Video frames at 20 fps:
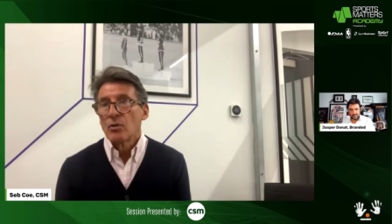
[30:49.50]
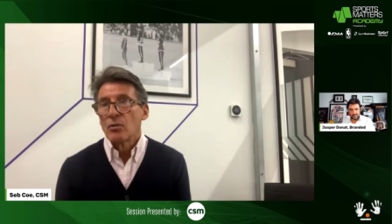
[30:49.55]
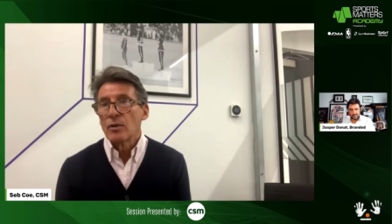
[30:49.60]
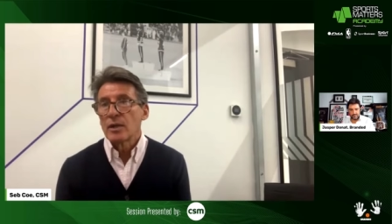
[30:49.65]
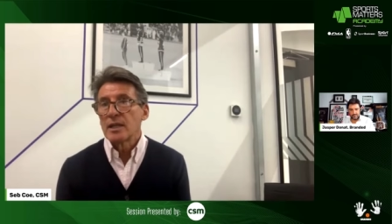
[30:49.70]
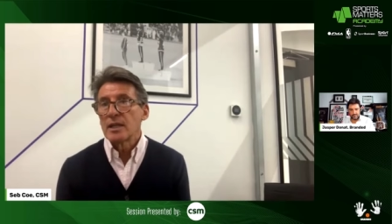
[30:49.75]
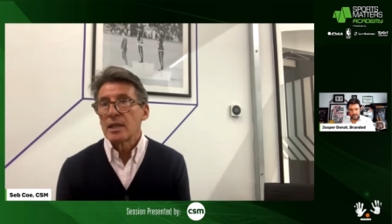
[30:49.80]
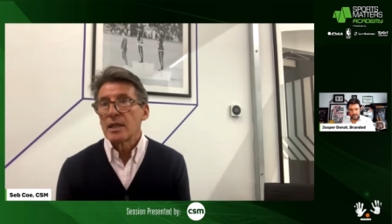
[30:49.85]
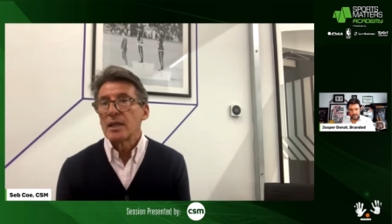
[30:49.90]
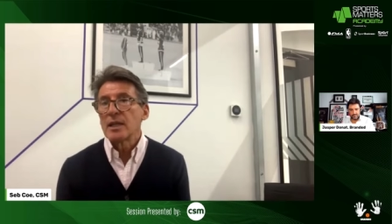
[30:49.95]

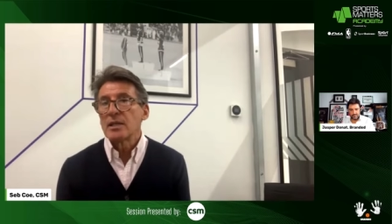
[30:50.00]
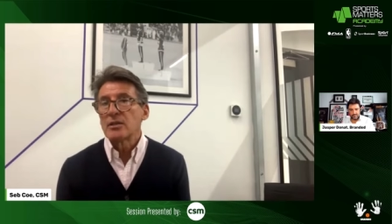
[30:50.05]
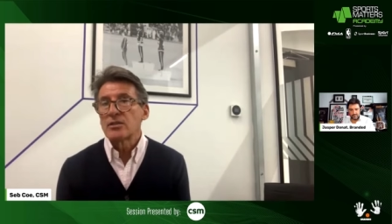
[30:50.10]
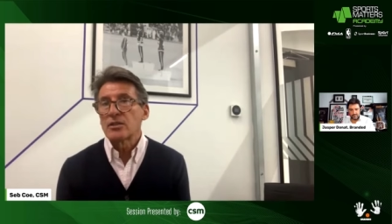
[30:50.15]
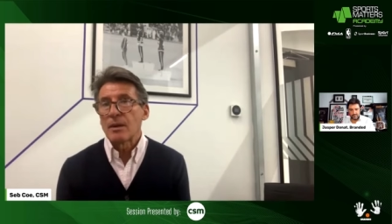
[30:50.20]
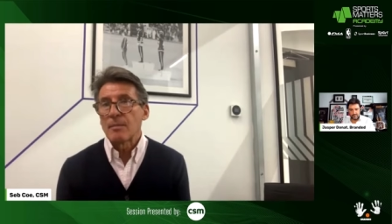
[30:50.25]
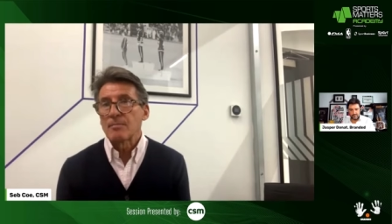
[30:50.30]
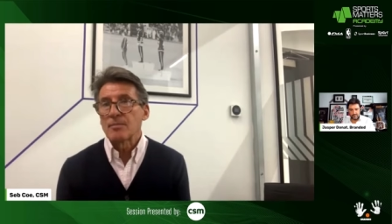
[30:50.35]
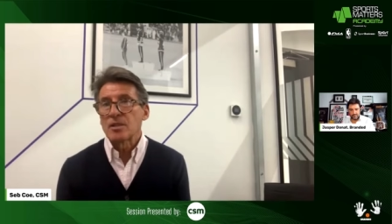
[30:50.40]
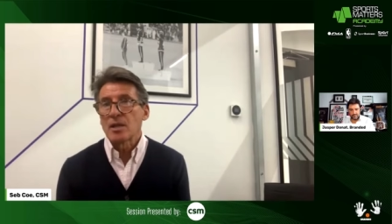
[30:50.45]
we need
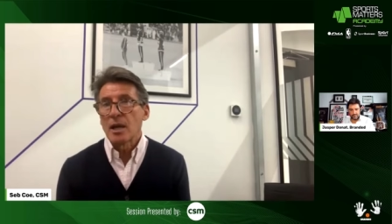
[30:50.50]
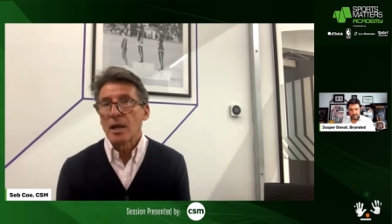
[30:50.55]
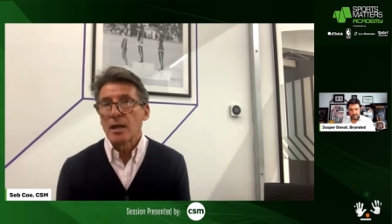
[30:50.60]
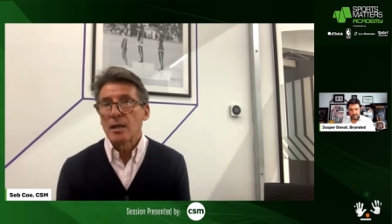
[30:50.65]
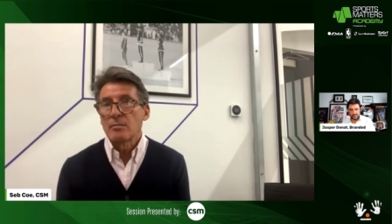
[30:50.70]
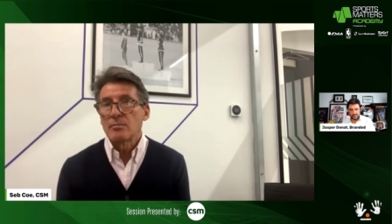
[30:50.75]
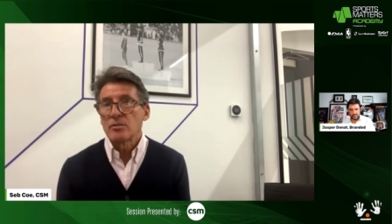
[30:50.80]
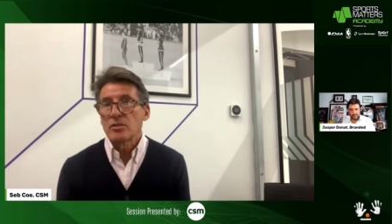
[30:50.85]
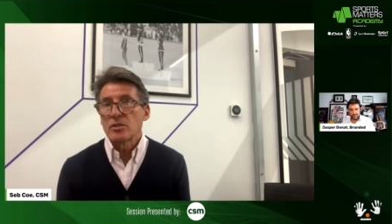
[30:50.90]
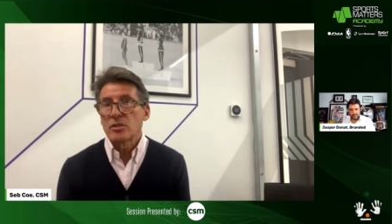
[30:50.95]

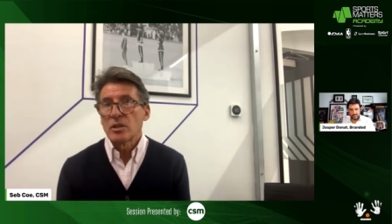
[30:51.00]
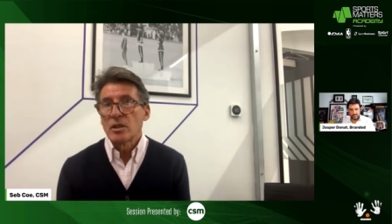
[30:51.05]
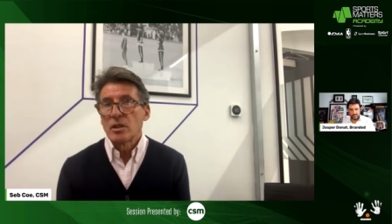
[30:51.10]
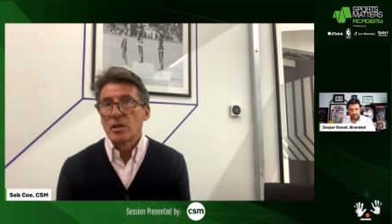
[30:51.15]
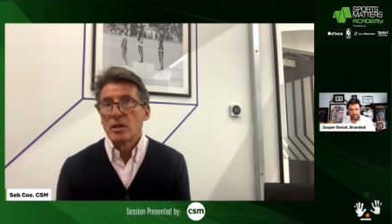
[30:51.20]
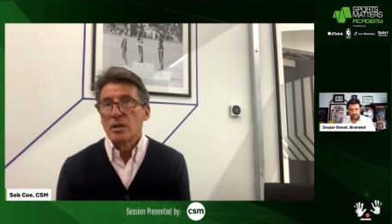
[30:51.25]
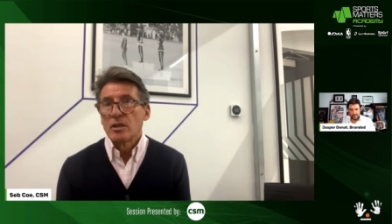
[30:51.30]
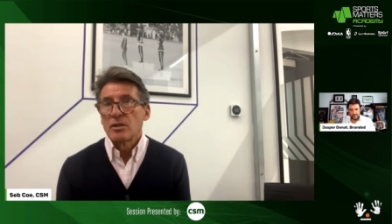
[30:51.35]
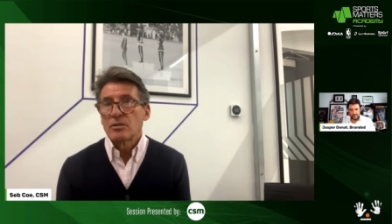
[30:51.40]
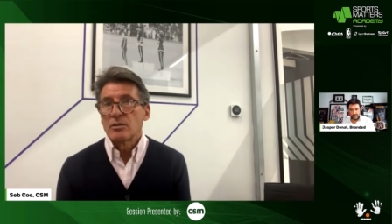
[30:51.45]
sometimes
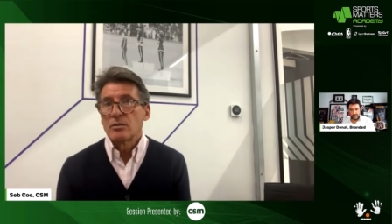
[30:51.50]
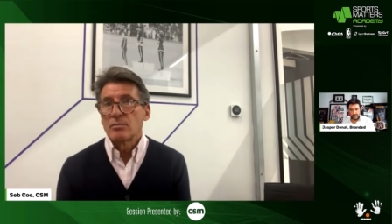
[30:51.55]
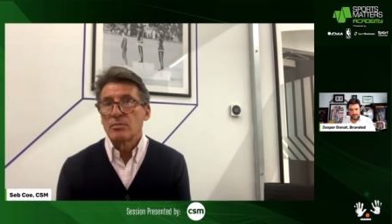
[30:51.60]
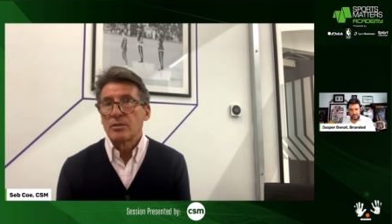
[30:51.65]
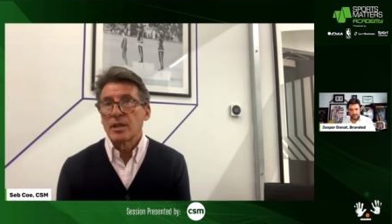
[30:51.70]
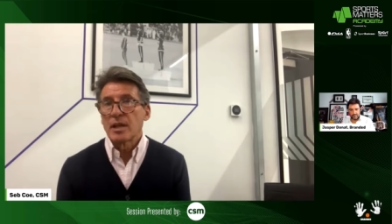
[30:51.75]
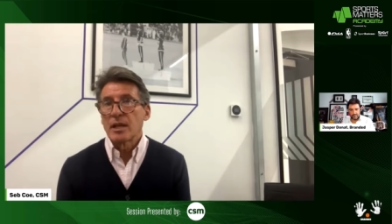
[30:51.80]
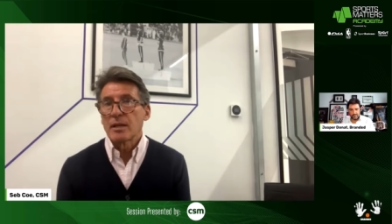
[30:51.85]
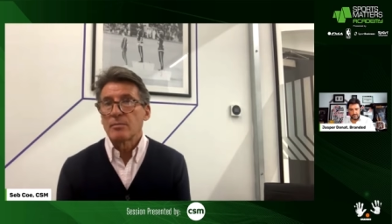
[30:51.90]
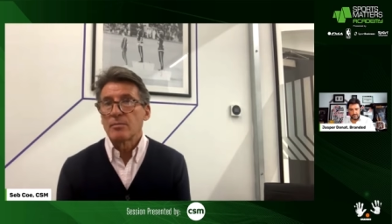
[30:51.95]
to
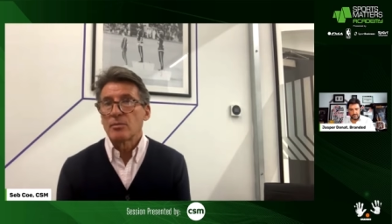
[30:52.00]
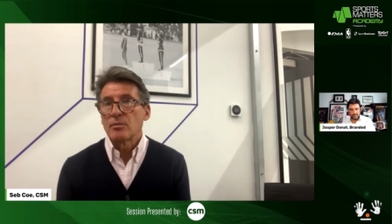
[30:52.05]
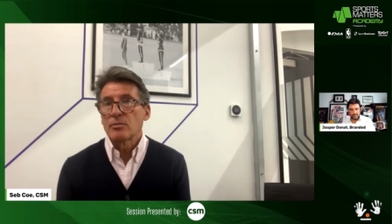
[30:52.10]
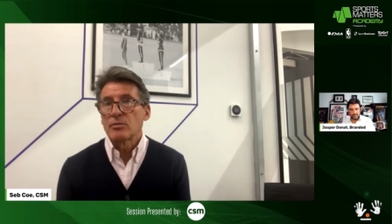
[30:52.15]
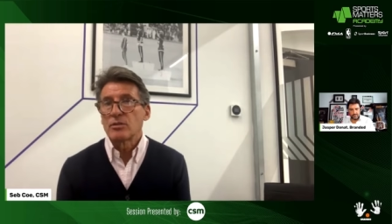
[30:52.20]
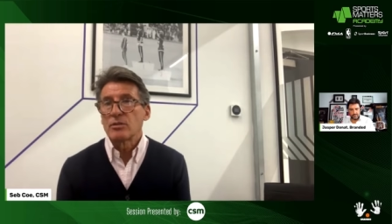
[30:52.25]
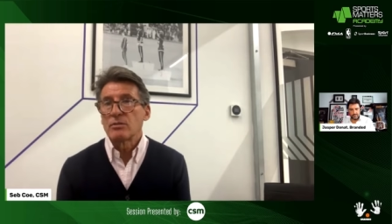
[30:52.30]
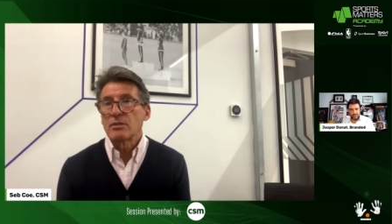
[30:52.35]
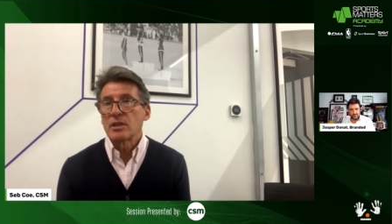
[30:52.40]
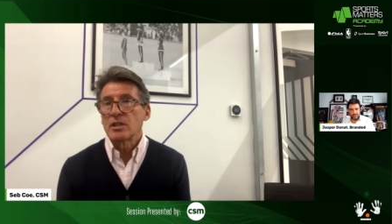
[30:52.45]
be able
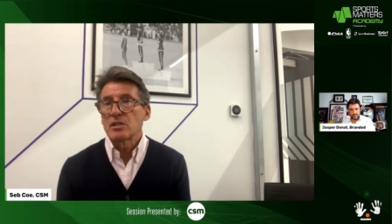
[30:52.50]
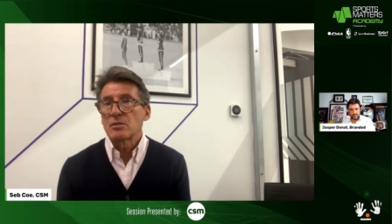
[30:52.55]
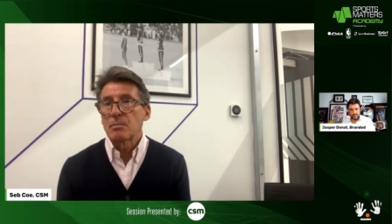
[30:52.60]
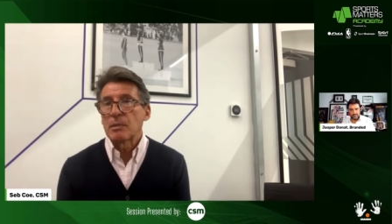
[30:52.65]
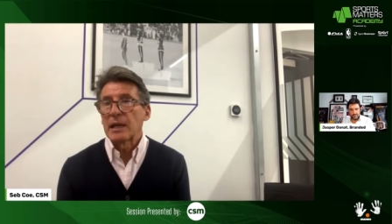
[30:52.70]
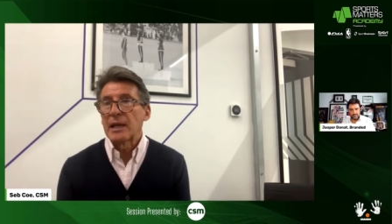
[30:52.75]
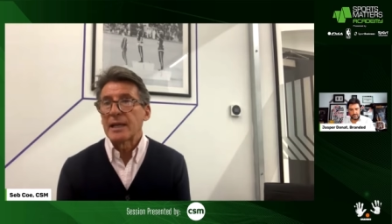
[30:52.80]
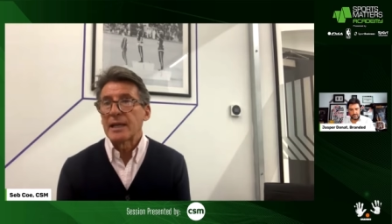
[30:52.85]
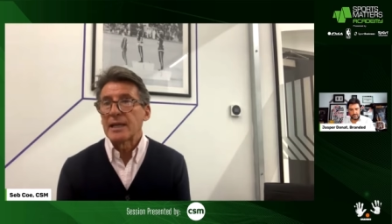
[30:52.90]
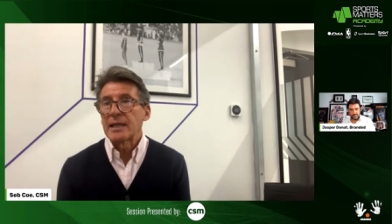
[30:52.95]
to
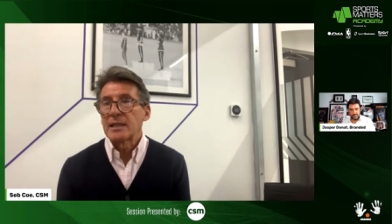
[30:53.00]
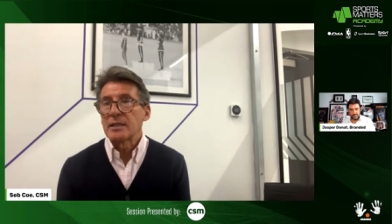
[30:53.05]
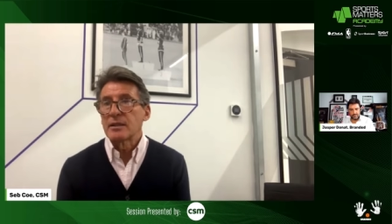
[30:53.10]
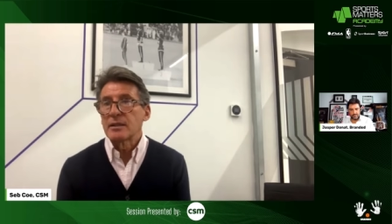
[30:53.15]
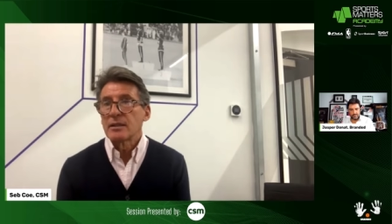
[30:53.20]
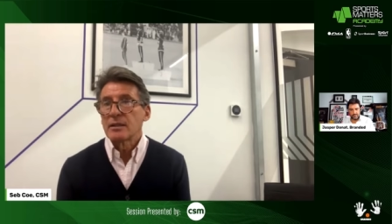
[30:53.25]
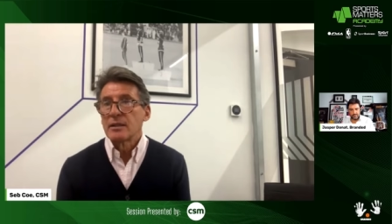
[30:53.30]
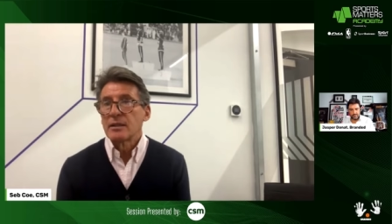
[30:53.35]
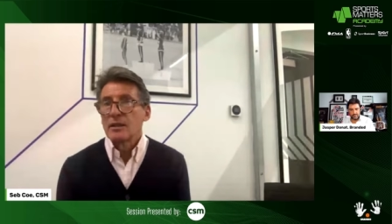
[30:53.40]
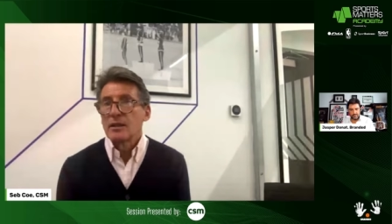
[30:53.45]

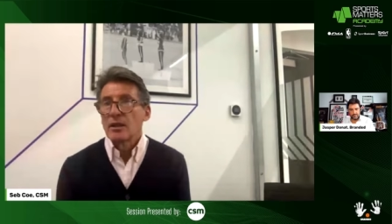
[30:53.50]
explain